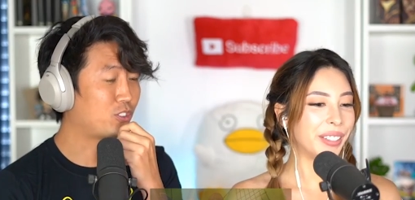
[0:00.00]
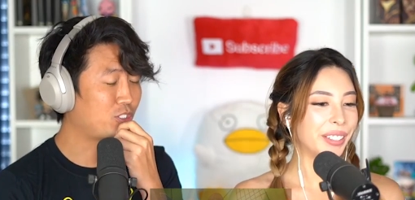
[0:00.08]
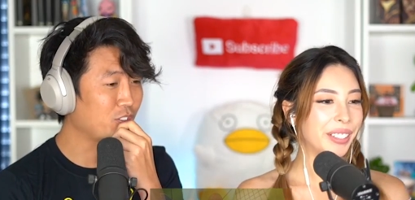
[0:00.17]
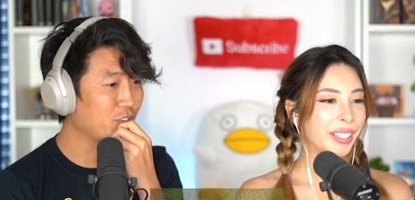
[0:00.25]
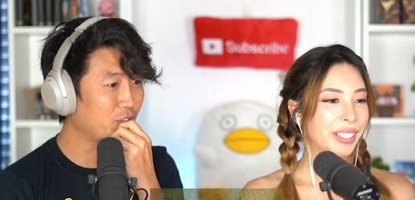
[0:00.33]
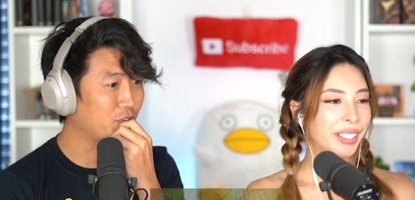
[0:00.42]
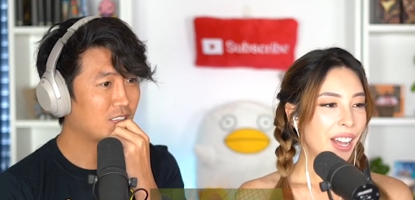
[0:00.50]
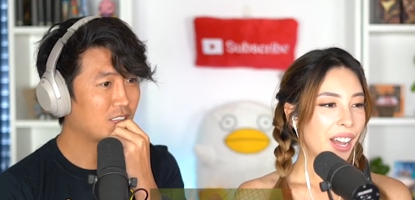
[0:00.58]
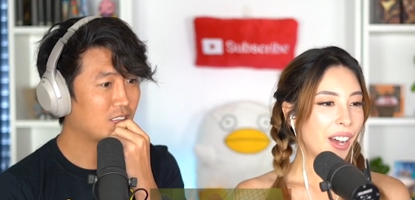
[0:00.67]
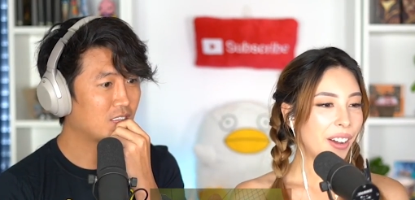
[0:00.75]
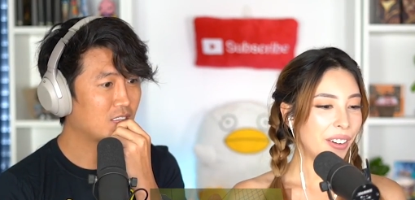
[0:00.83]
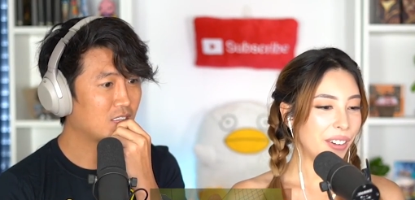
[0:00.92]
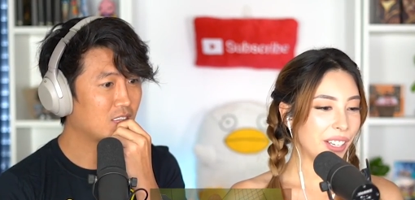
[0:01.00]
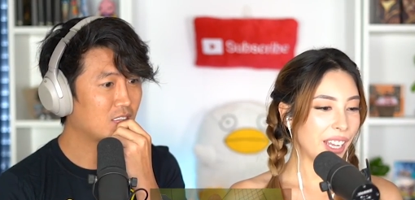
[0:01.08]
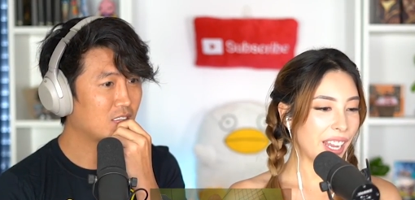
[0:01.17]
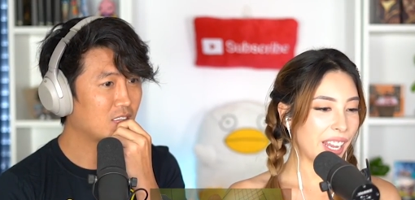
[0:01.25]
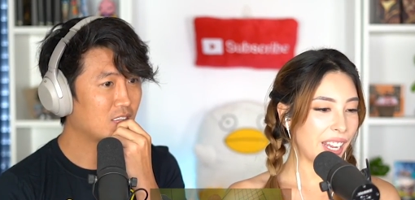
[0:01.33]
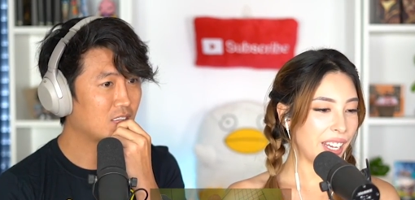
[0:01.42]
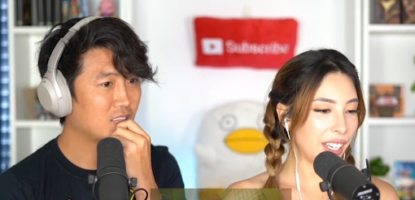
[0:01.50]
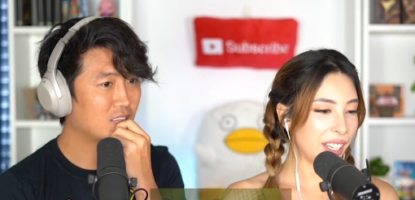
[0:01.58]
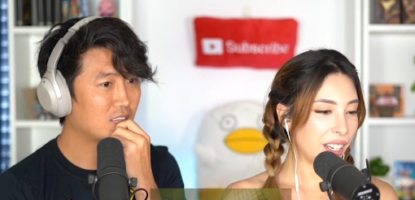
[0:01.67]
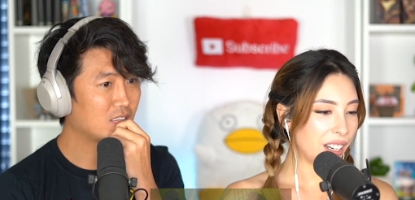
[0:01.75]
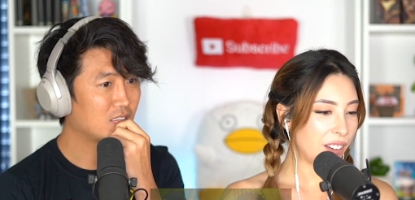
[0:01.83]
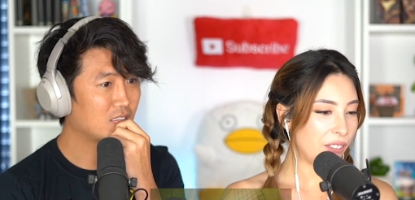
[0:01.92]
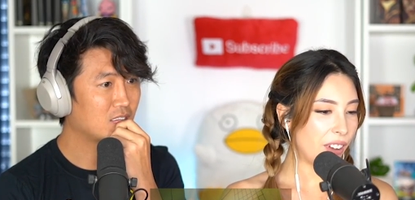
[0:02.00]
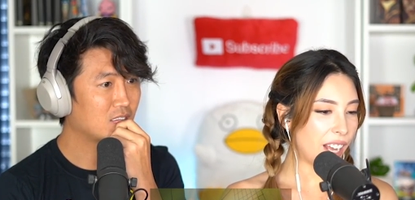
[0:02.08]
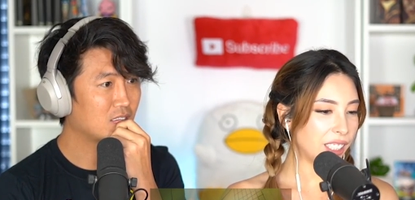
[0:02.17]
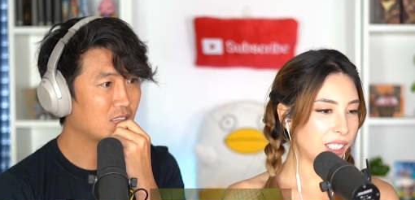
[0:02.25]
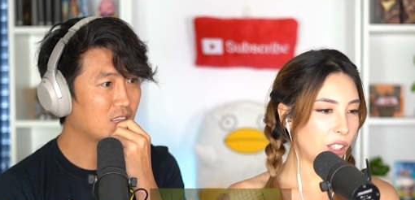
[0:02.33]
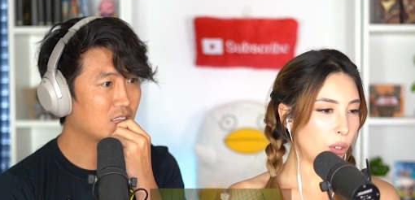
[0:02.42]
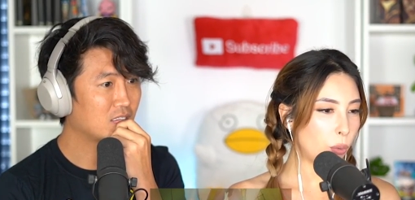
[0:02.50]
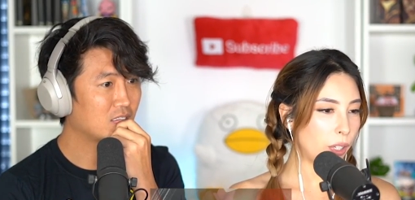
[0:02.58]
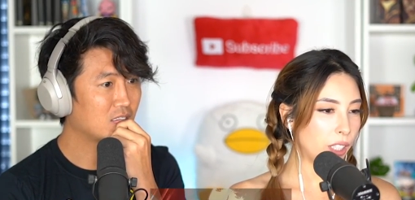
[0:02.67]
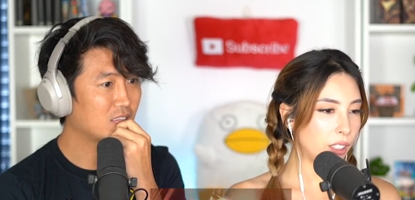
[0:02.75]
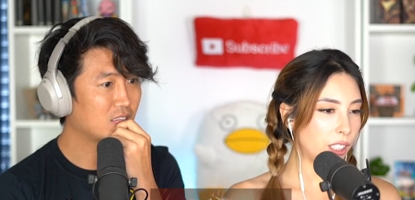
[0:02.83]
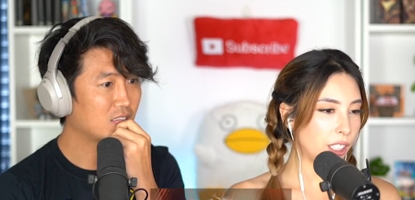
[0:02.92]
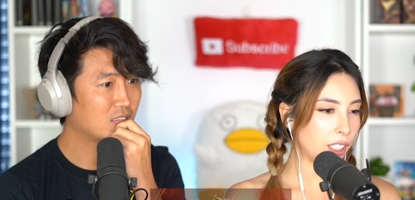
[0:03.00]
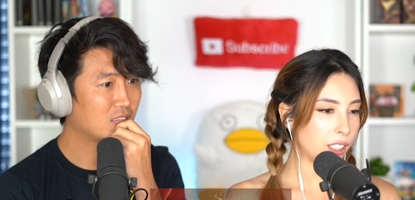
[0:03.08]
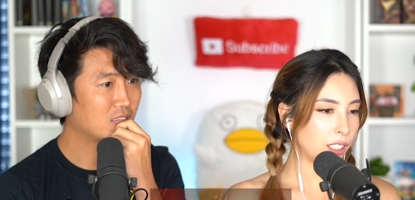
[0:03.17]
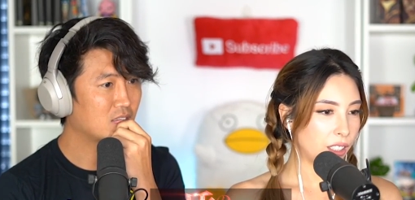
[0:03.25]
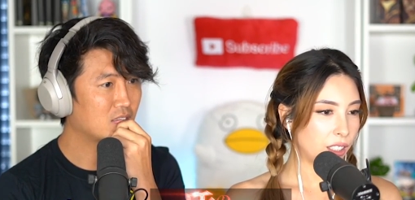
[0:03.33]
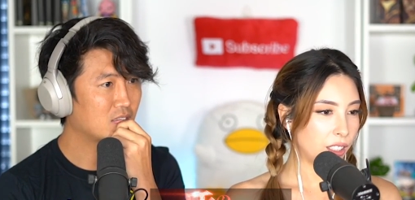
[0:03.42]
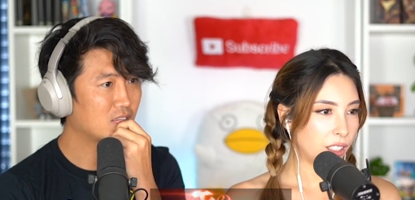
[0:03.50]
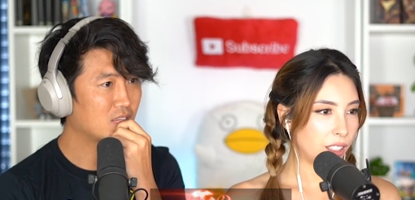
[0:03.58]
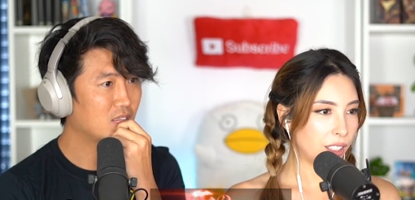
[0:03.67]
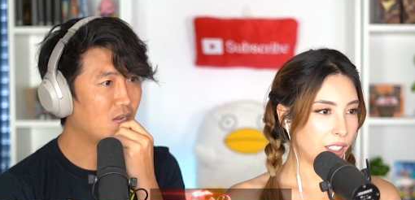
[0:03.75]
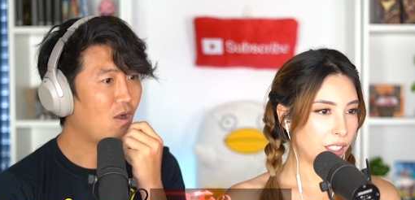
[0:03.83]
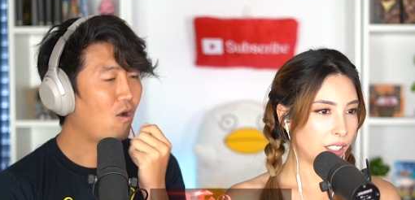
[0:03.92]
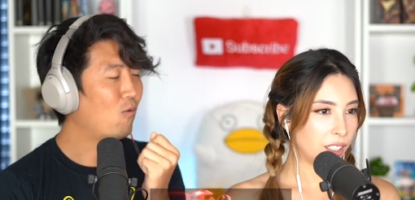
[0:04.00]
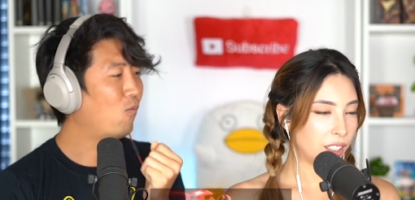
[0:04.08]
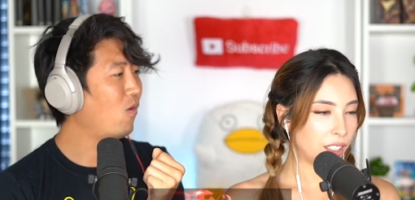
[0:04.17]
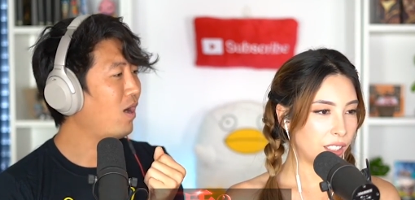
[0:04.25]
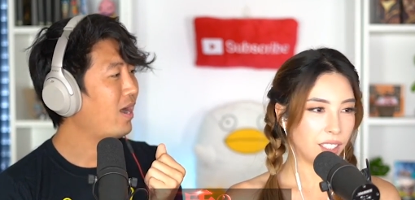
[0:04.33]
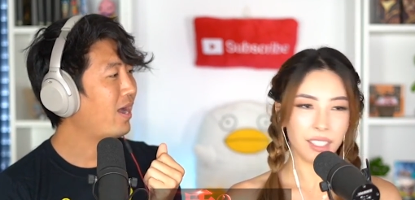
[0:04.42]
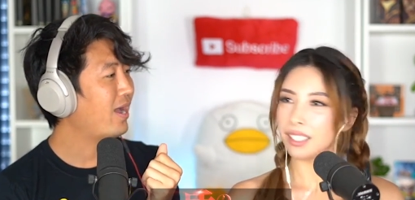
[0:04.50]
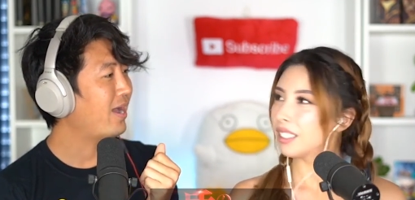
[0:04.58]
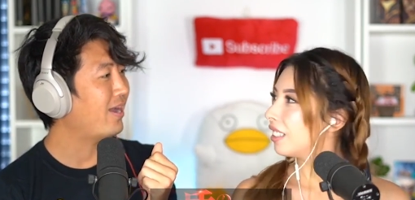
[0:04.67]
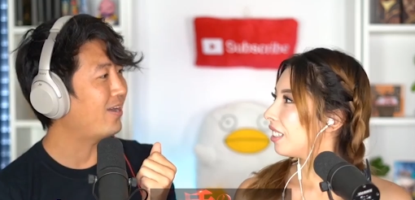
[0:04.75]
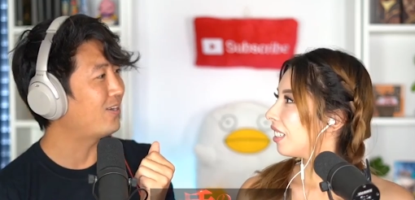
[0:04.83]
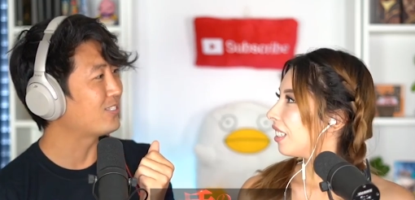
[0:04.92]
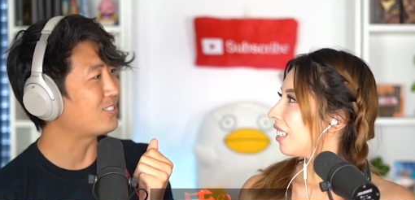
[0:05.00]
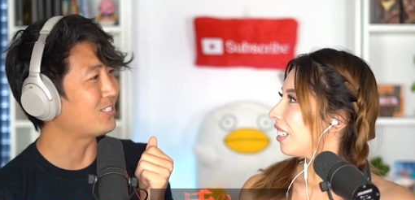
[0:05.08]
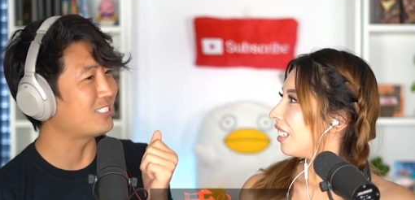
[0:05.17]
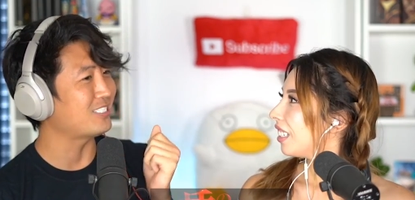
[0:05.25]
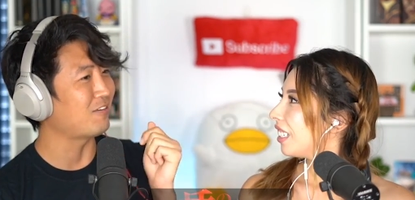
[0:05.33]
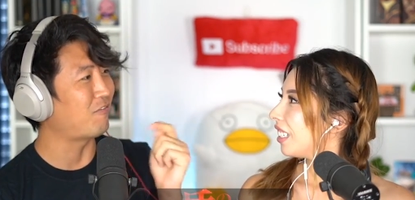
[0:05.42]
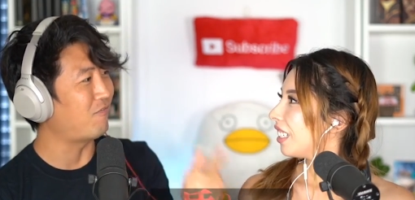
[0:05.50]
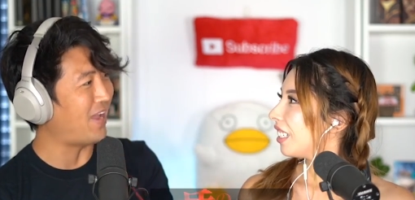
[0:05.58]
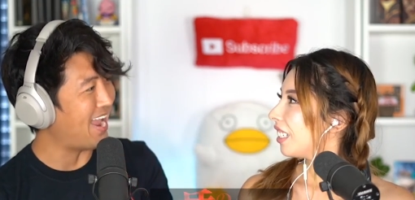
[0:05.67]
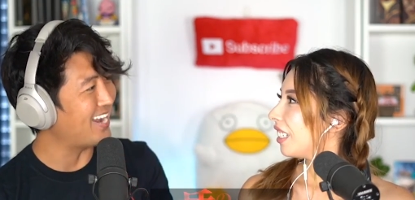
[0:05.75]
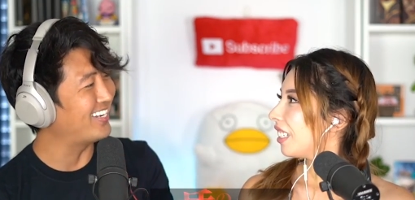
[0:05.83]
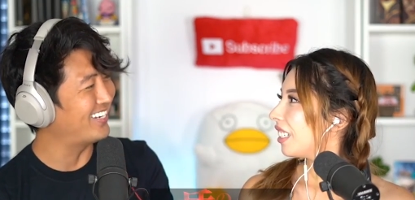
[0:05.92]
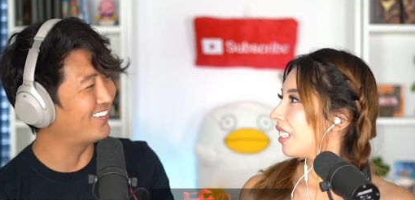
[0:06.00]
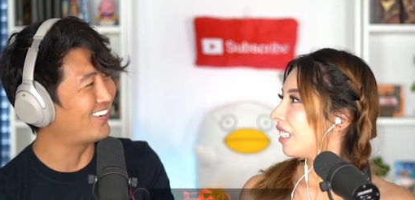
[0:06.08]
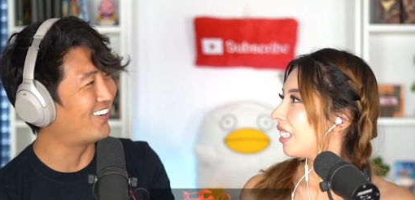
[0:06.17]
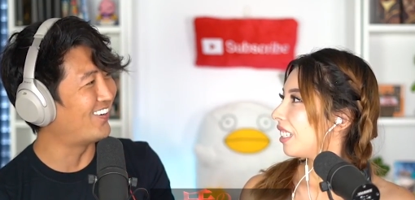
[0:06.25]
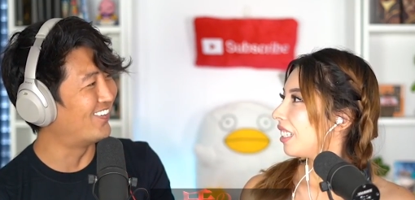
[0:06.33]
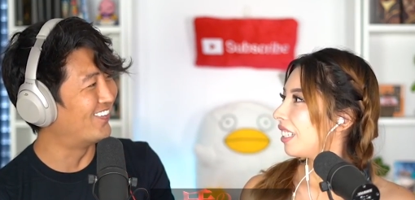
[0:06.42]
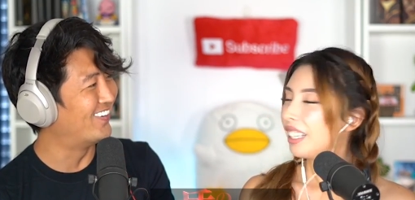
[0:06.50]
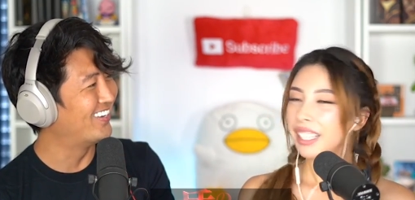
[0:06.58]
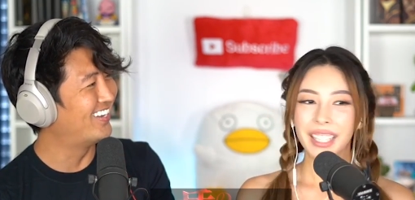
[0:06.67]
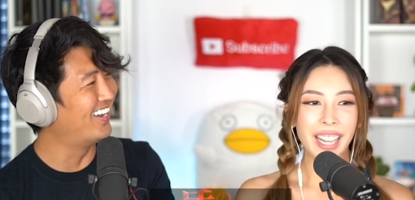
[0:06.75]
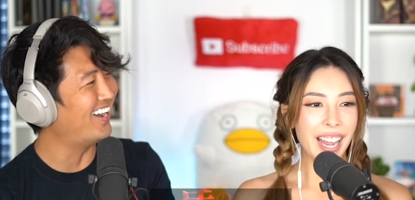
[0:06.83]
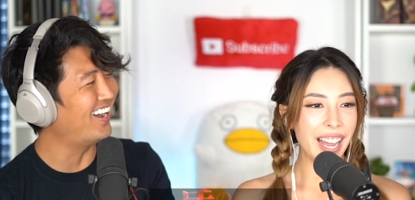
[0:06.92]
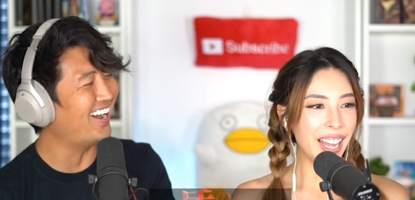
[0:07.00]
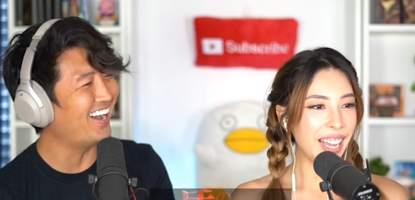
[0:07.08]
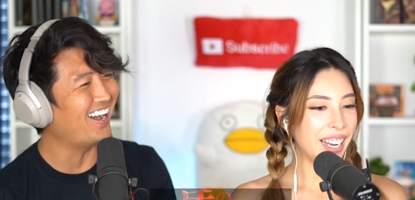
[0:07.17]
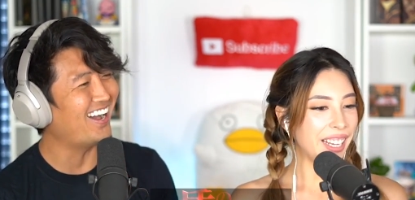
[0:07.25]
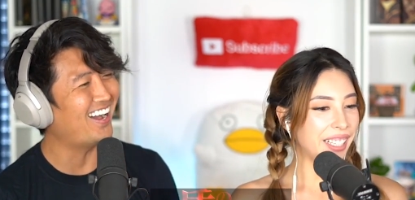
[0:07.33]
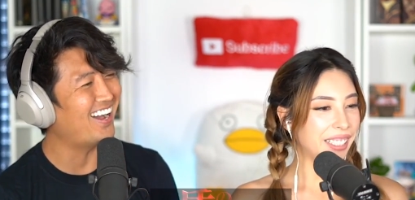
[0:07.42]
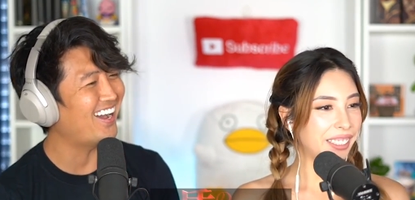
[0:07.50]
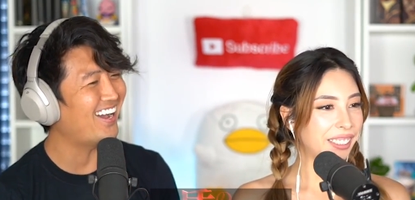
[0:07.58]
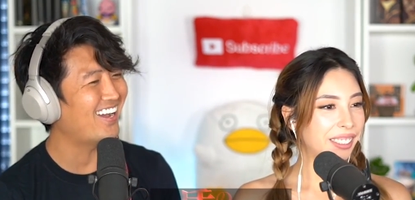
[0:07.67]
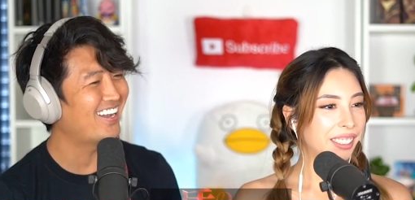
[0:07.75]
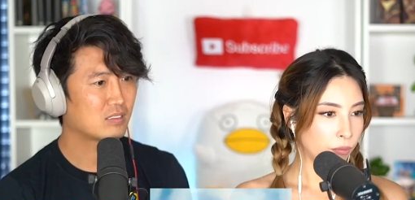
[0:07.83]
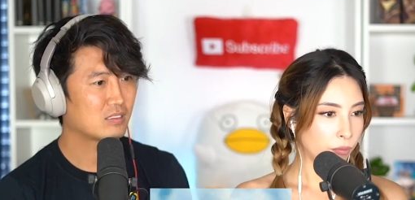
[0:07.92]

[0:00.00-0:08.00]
Speaker 1: shoot! Oh, okay. Vassal wielder?
Speaker 2: Wow, so she's the fan hero.
Speaker 1: Yes!